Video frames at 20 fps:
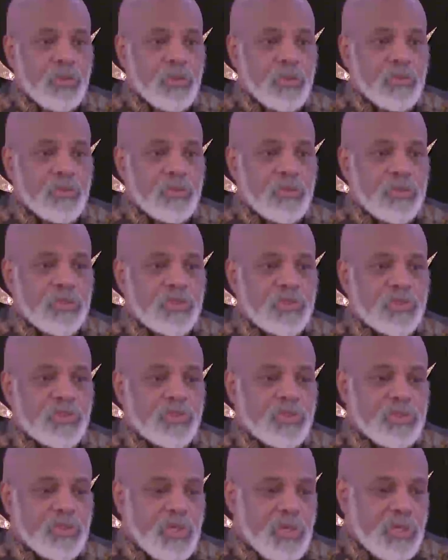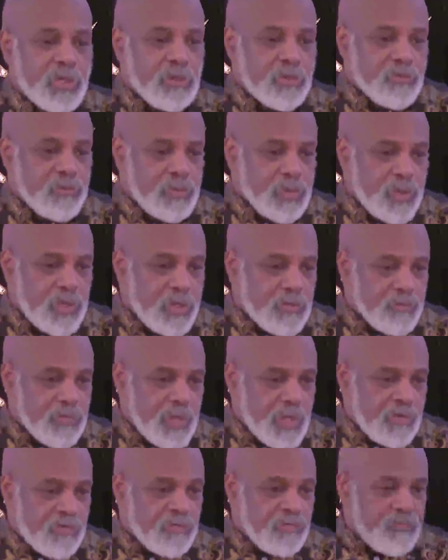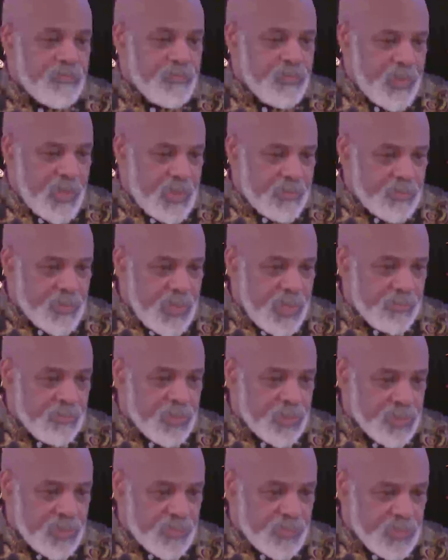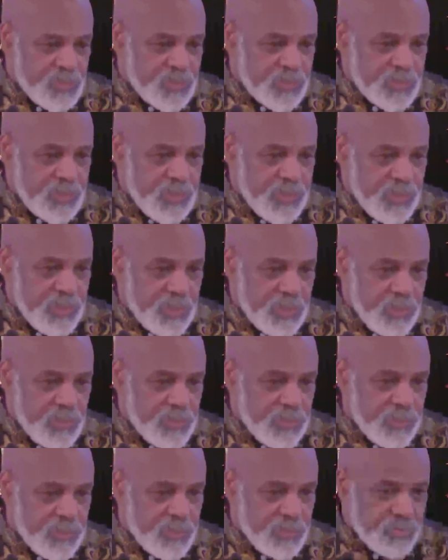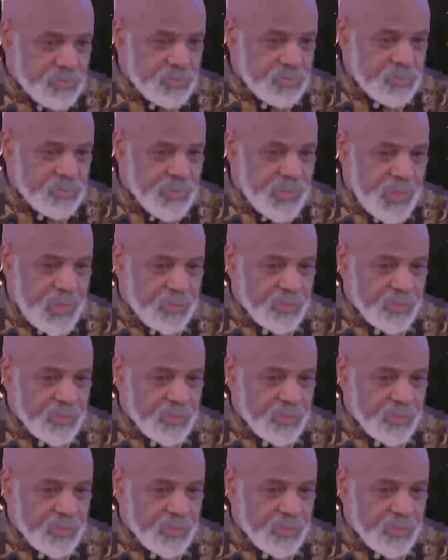this steak. I'm not much of a steak eater, but I